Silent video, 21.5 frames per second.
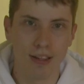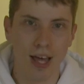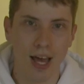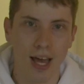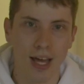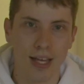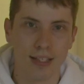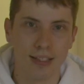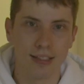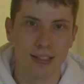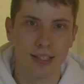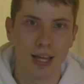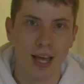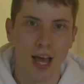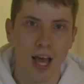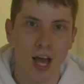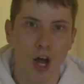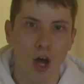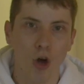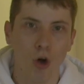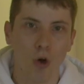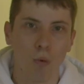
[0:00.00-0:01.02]
that
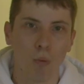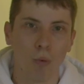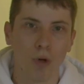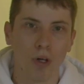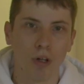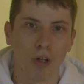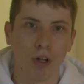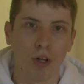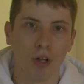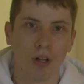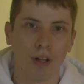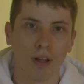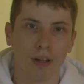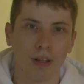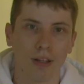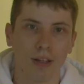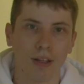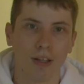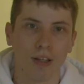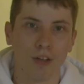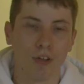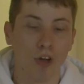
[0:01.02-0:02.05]
will
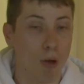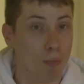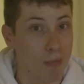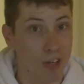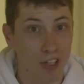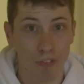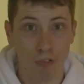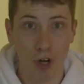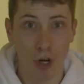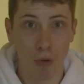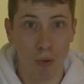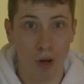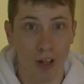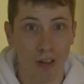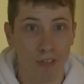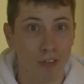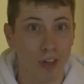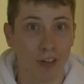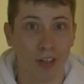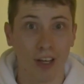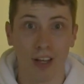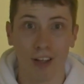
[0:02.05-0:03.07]
not mix very well
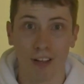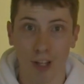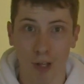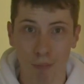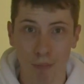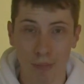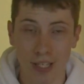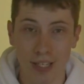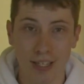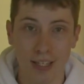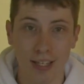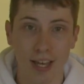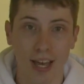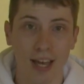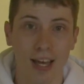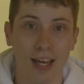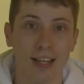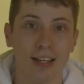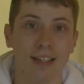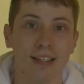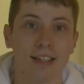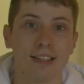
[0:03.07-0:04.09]
and they'll get clumpy,
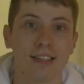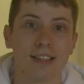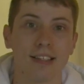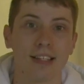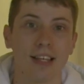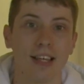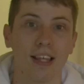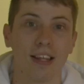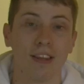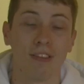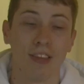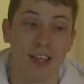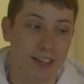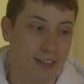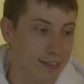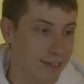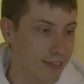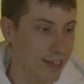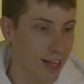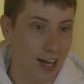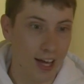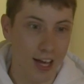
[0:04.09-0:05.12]
and
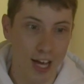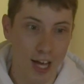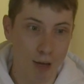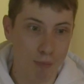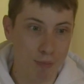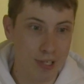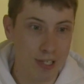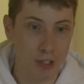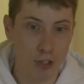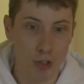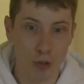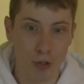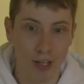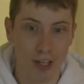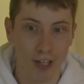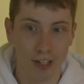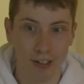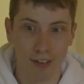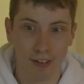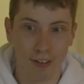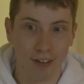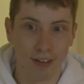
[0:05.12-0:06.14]
this, I mean, you
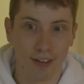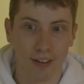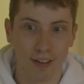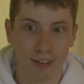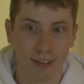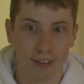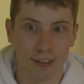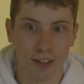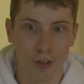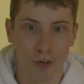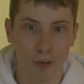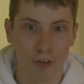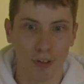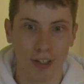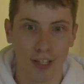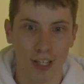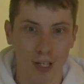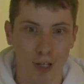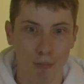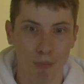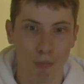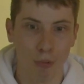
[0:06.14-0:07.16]
can
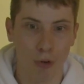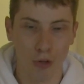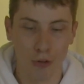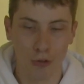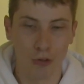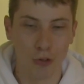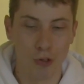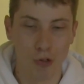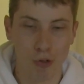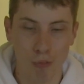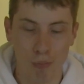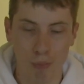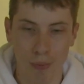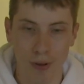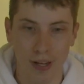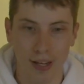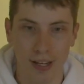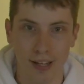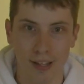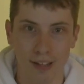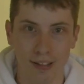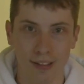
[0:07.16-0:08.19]
literally put a scoop
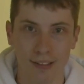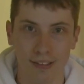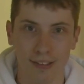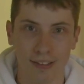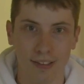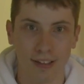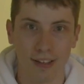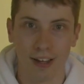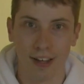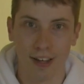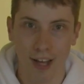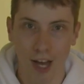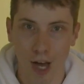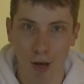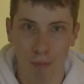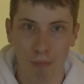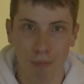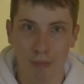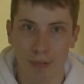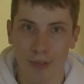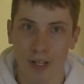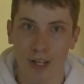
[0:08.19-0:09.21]
in a
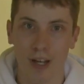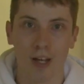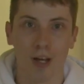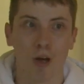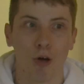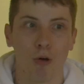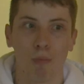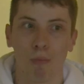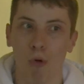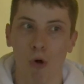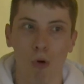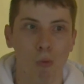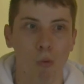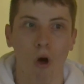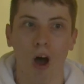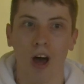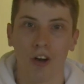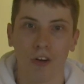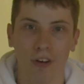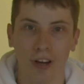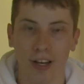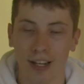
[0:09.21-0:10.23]
cup, put
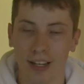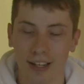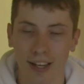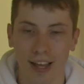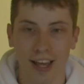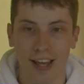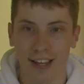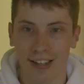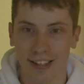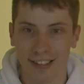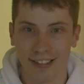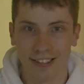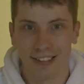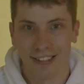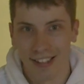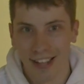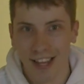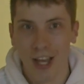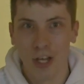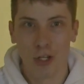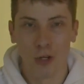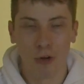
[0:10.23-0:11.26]
water in it, and
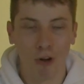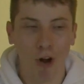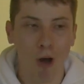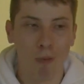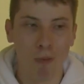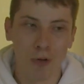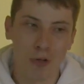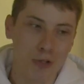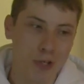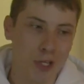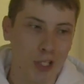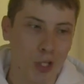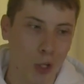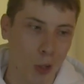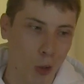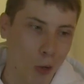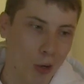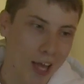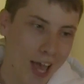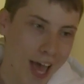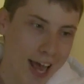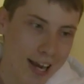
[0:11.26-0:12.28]
you can almost just
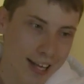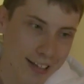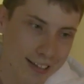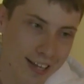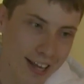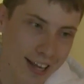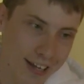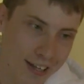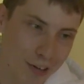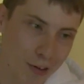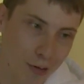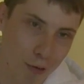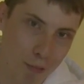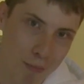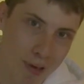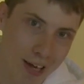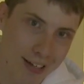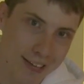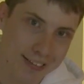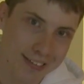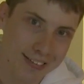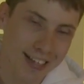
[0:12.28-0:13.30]
look at it and it'll
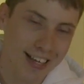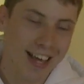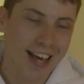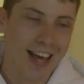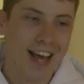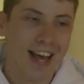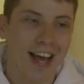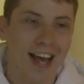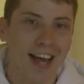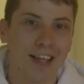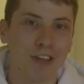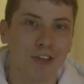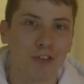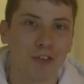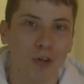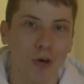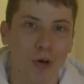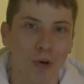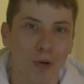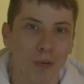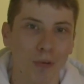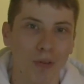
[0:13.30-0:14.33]
mix.
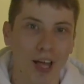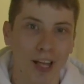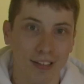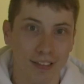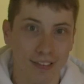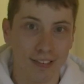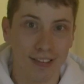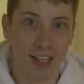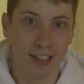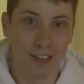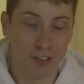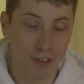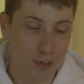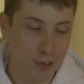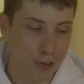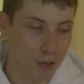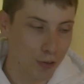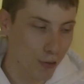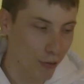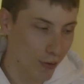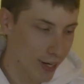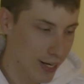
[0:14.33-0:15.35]
So that's
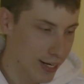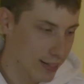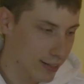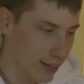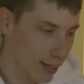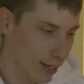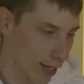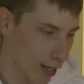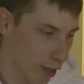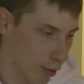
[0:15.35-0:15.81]
great.